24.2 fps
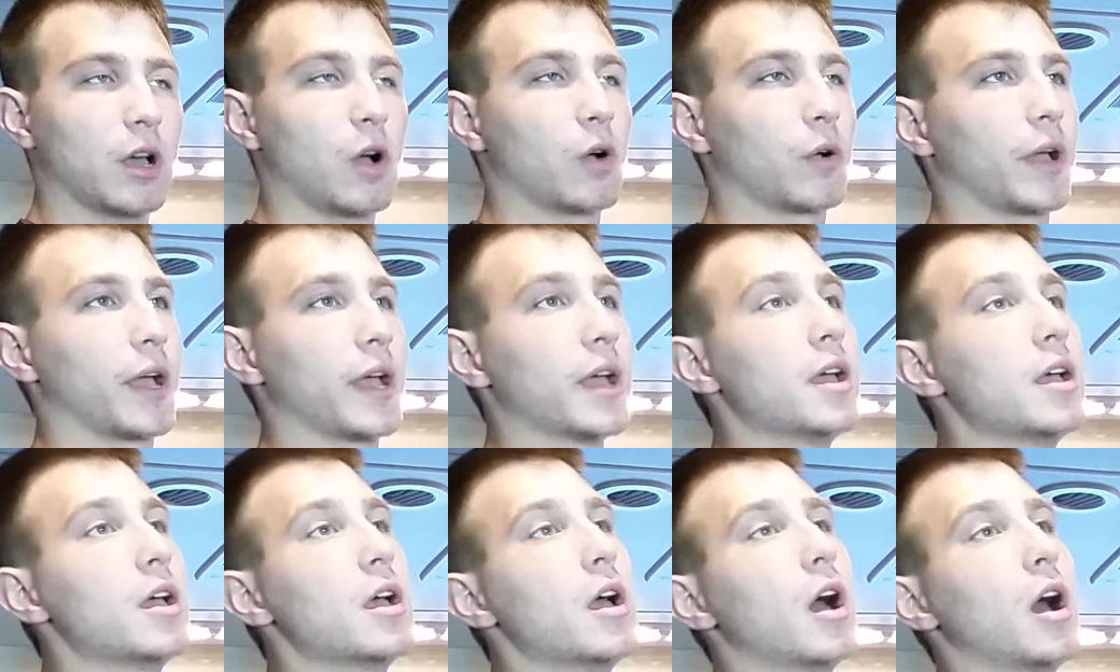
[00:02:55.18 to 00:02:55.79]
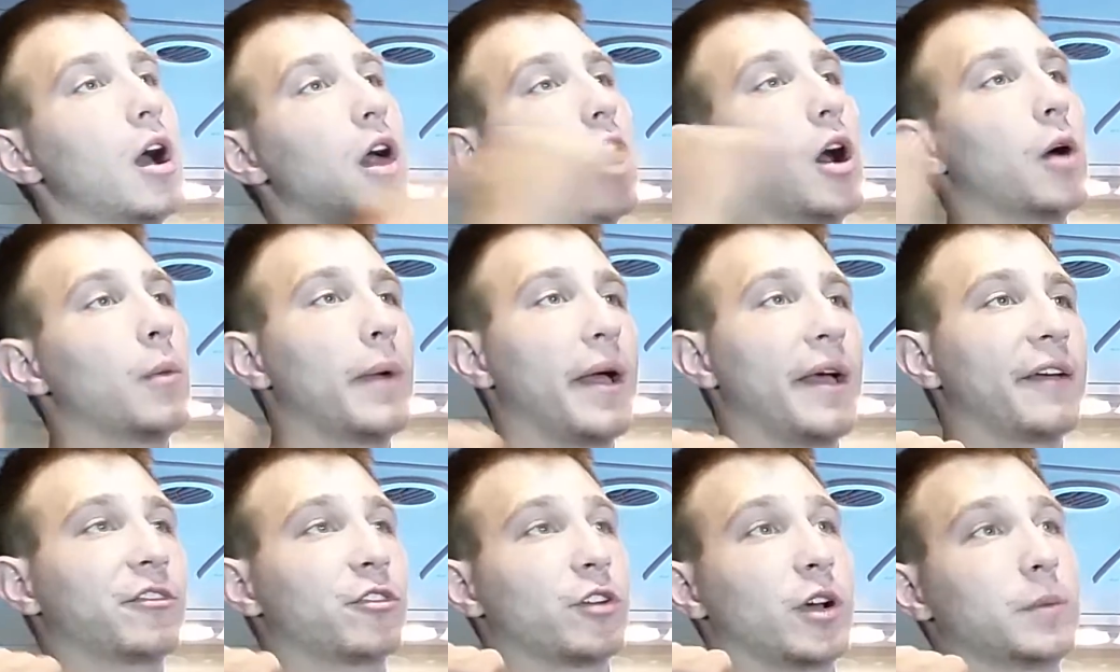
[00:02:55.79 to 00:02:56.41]
Okay.
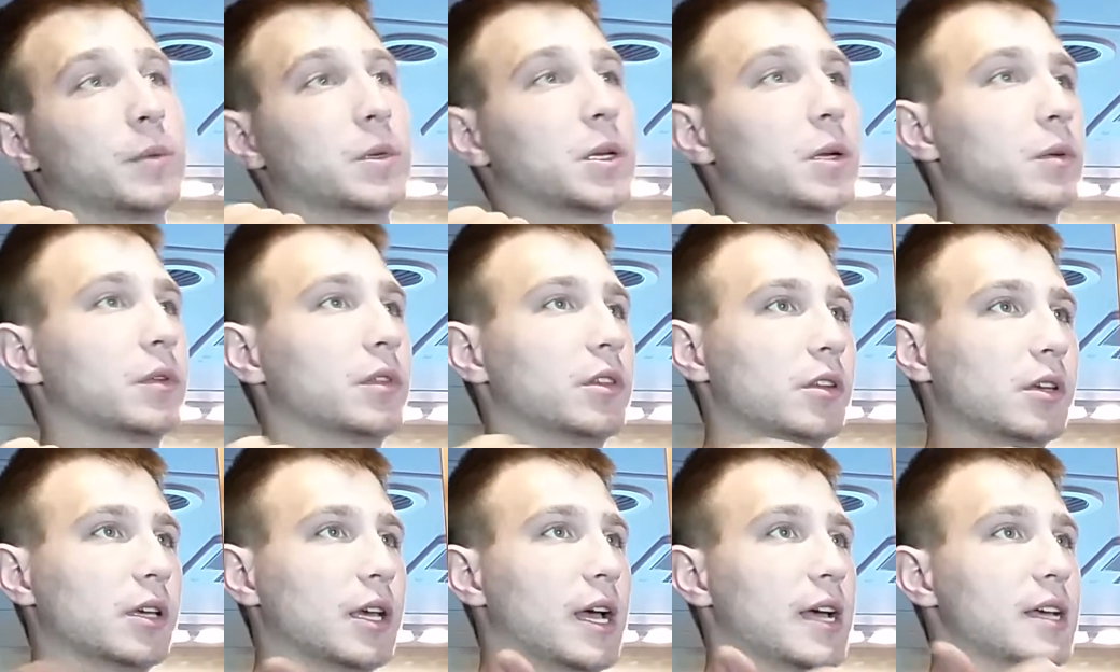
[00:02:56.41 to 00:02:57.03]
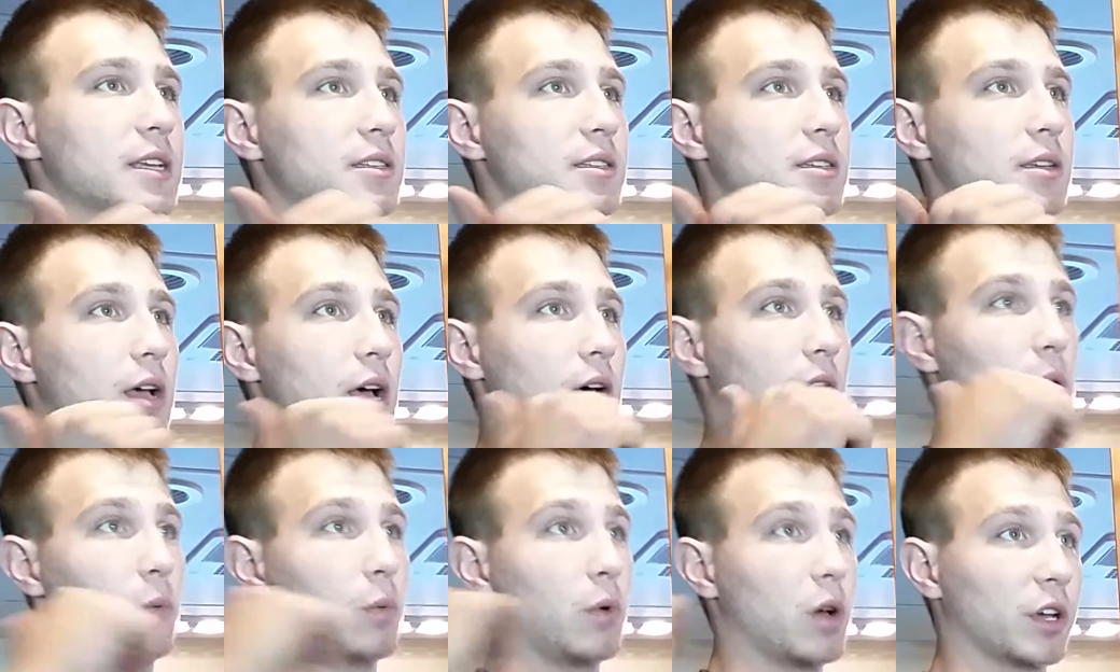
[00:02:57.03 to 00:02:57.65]
After I'm done with you guys,
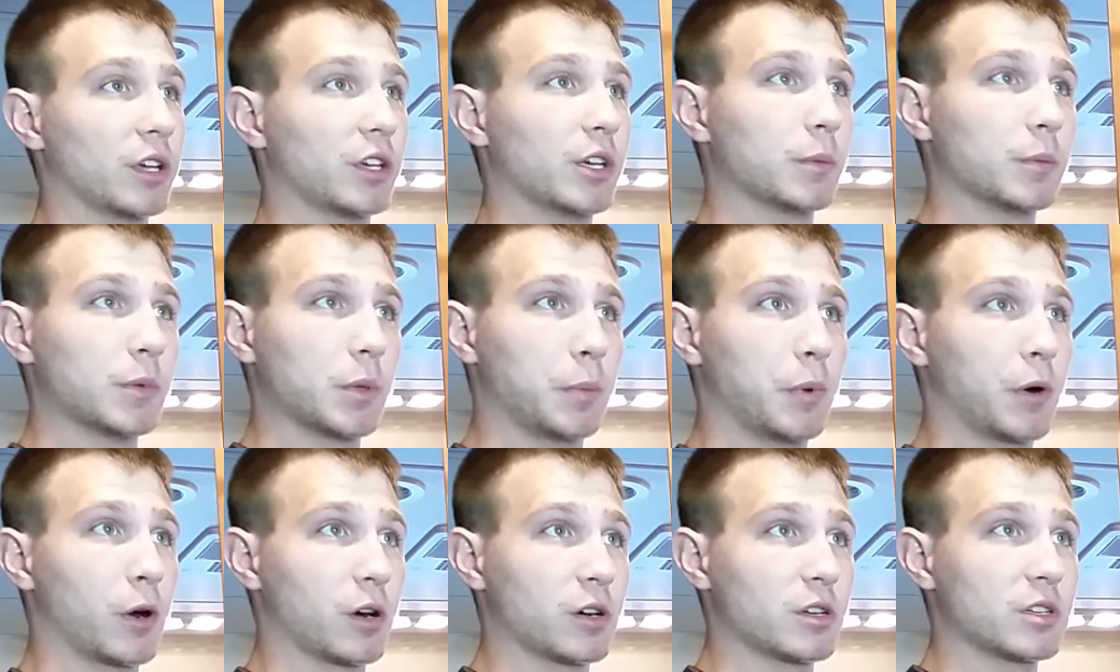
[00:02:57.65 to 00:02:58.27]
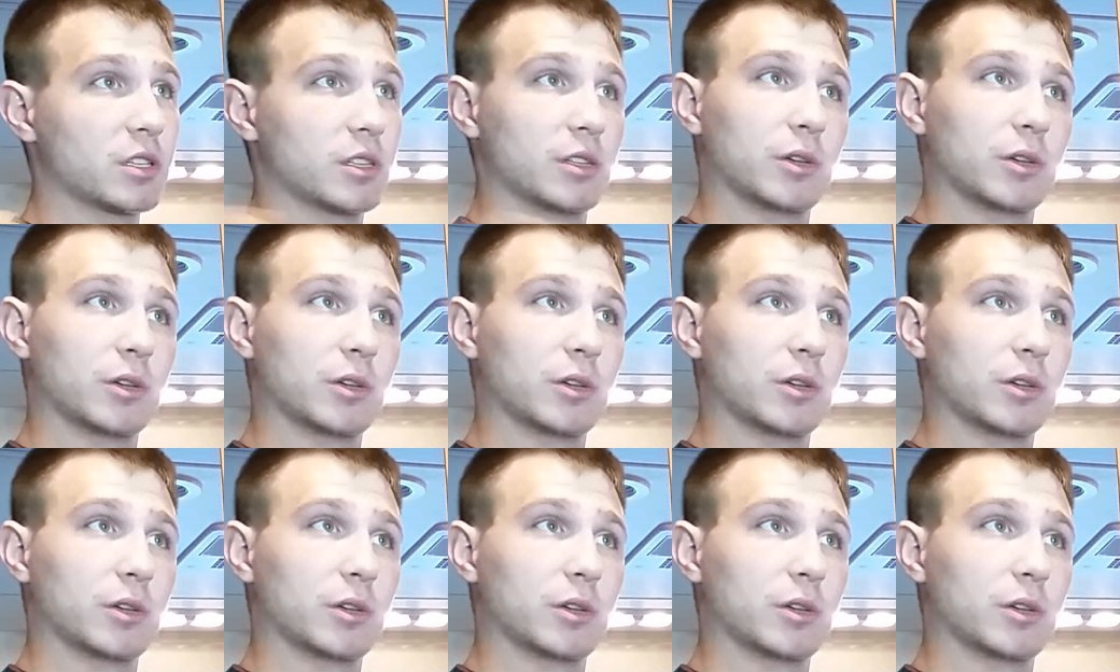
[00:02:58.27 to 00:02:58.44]
I'll walk you up to parts.